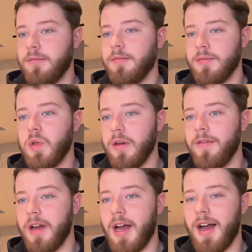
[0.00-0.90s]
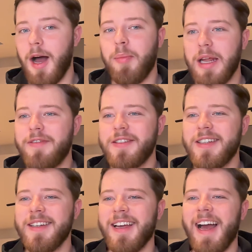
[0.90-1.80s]
sort of
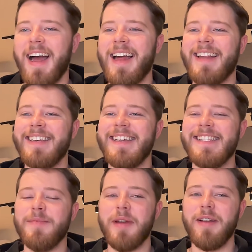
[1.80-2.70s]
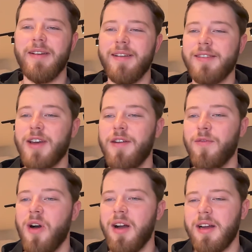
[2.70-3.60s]
uplift, and needs a ton of
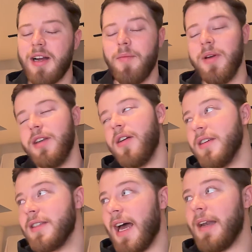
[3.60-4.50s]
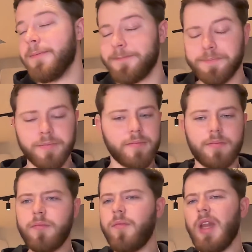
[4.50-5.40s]
work, and we noticed that
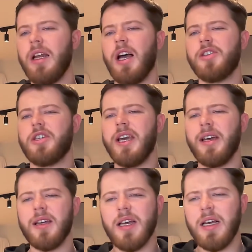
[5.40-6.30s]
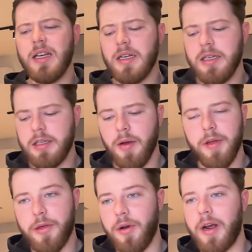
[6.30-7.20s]
last year. So we
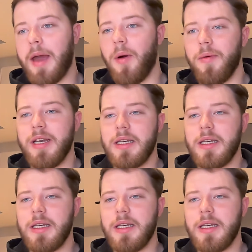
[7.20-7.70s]
thought, okay, well, we need